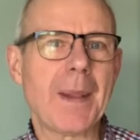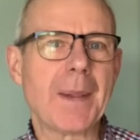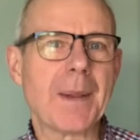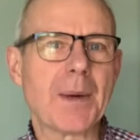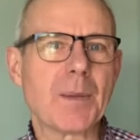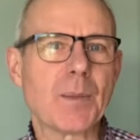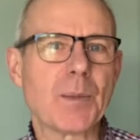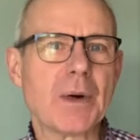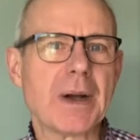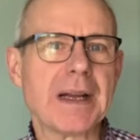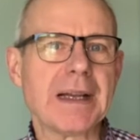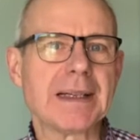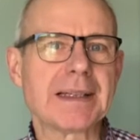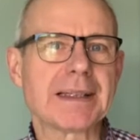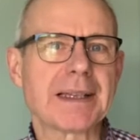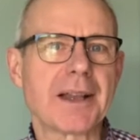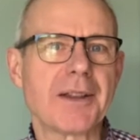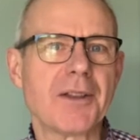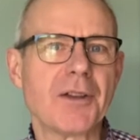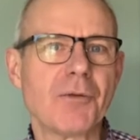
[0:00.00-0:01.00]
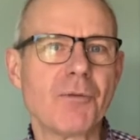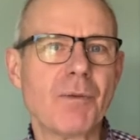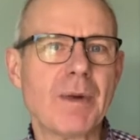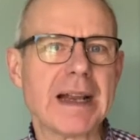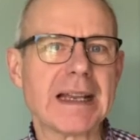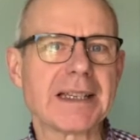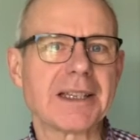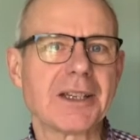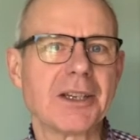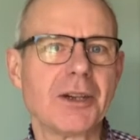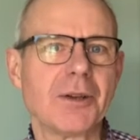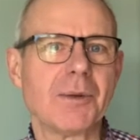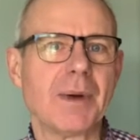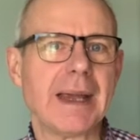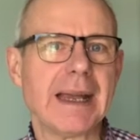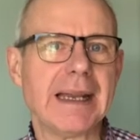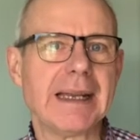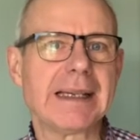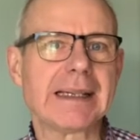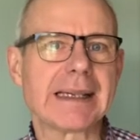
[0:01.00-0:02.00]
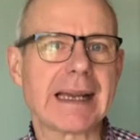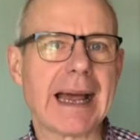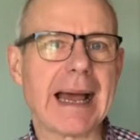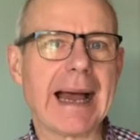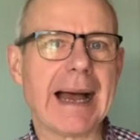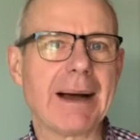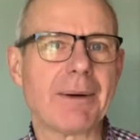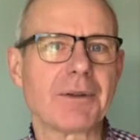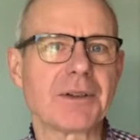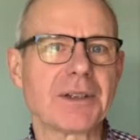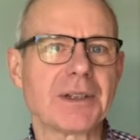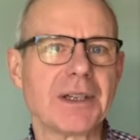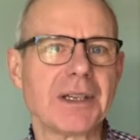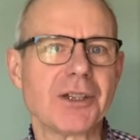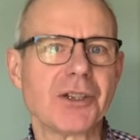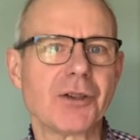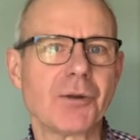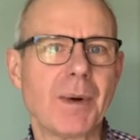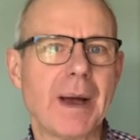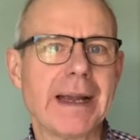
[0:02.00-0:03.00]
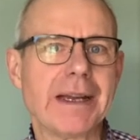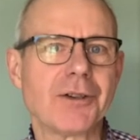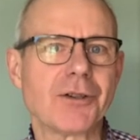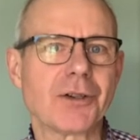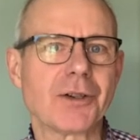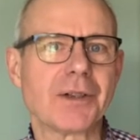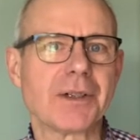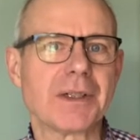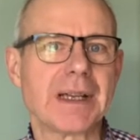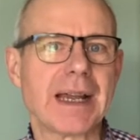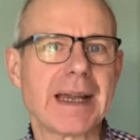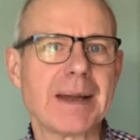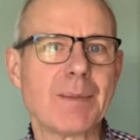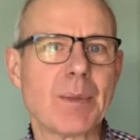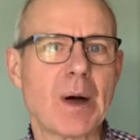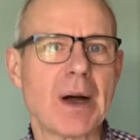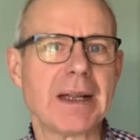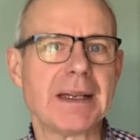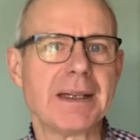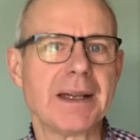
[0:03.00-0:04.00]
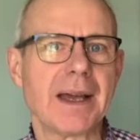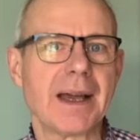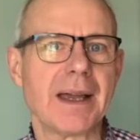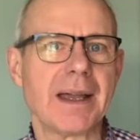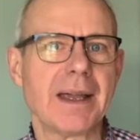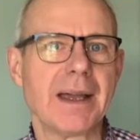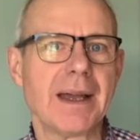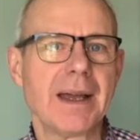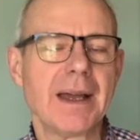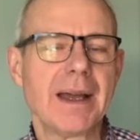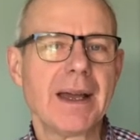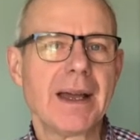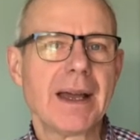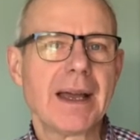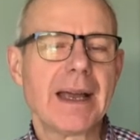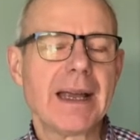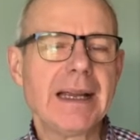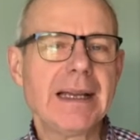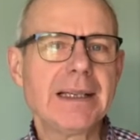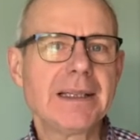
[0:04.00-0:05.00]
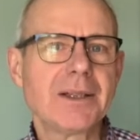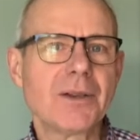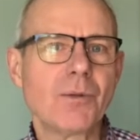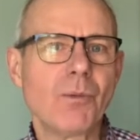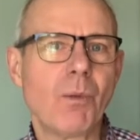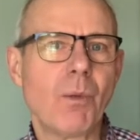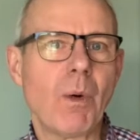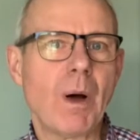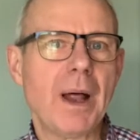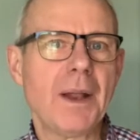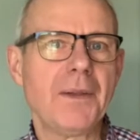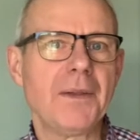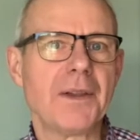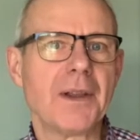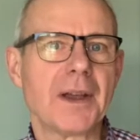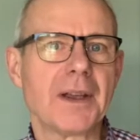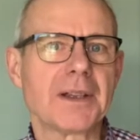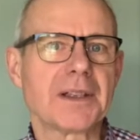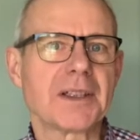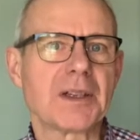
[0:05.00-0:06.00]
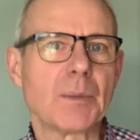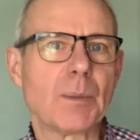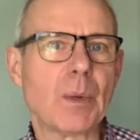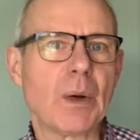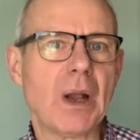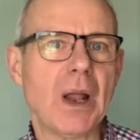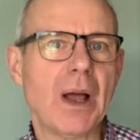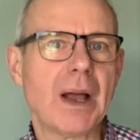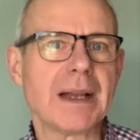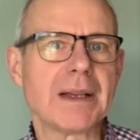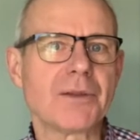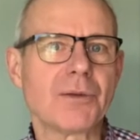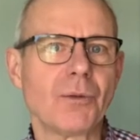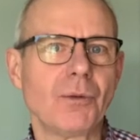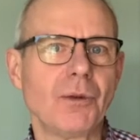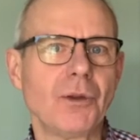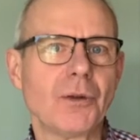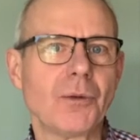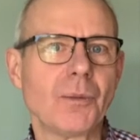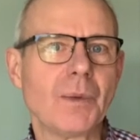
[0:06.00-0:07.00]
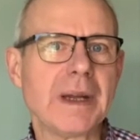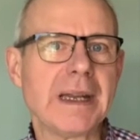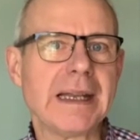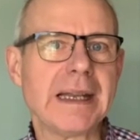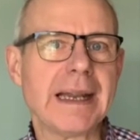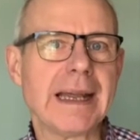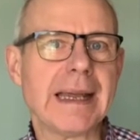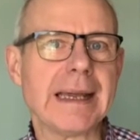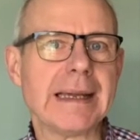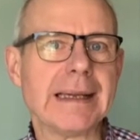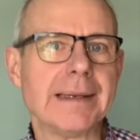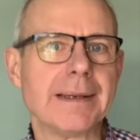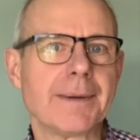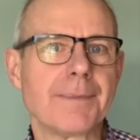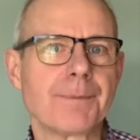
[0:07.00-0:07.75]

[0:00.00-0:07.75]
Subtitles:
that brings the rescue into our situation day by day. He's the one that supplies all that we need.